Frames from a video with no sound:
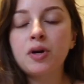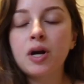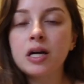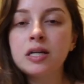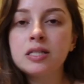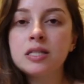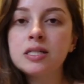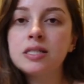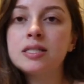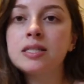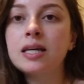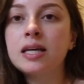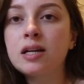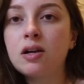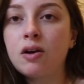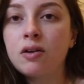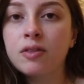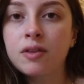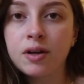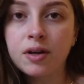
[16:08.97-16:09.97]
I did sit
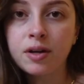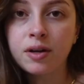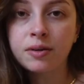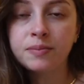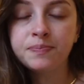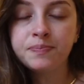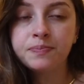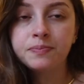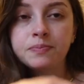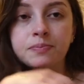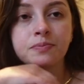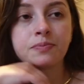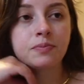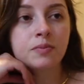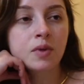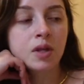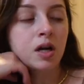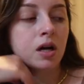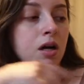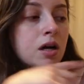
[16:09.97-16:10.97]
on the
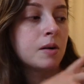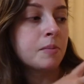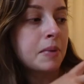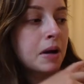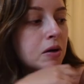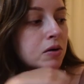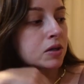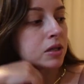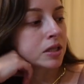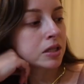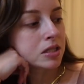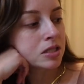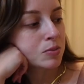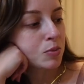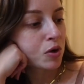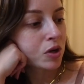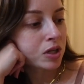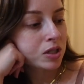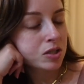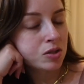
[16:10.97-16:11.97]
balcony this
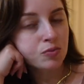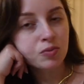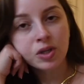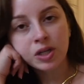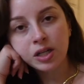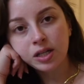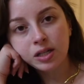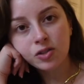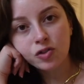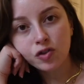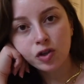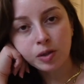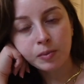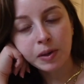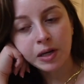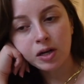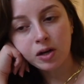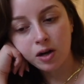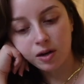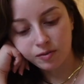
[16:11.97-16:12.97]
morning to read and drink
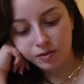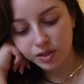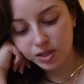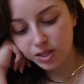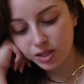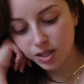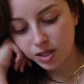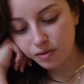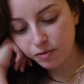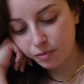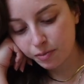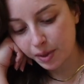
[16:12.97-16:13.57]
my coffee and stuff,